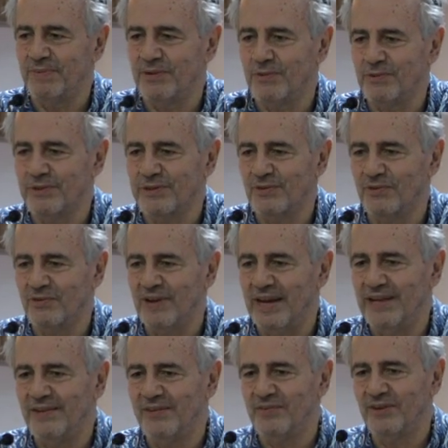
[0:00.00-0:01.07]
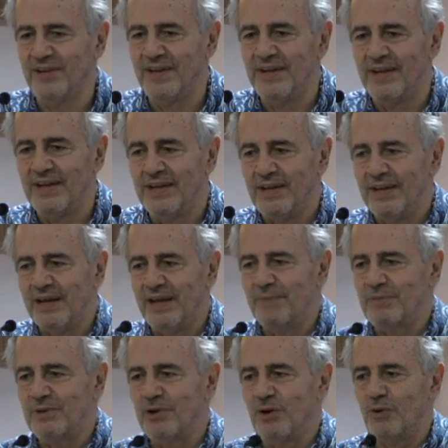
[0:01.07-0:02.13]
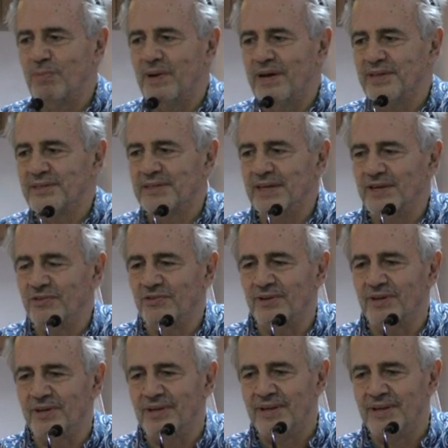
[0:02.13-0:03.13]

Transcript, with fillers: but also challenge um, globalization.